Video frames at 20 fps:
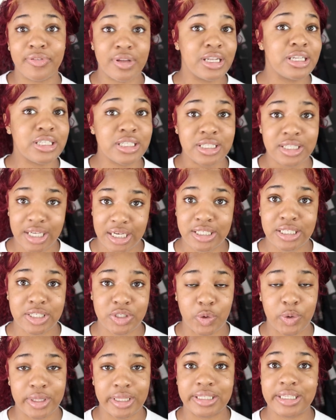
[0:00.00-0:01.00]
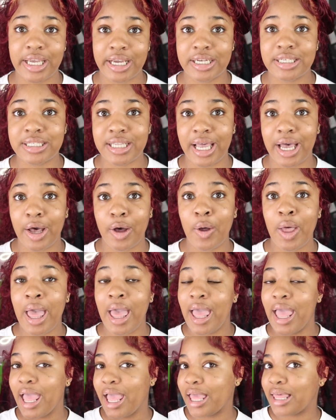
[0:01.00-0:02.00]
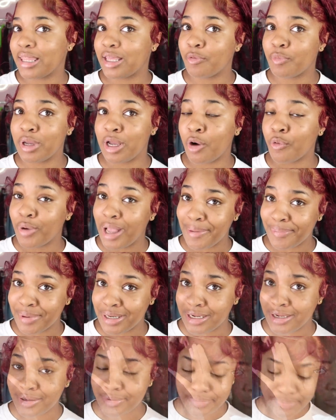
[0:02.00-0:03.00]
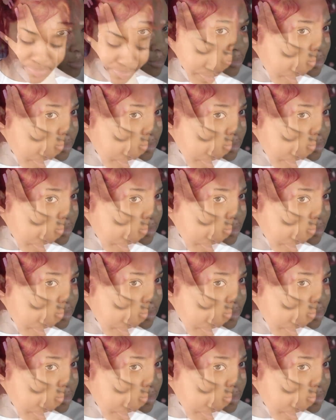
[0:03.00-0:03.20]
finishing touches on this hairstyle and then we're gonna wrap it up.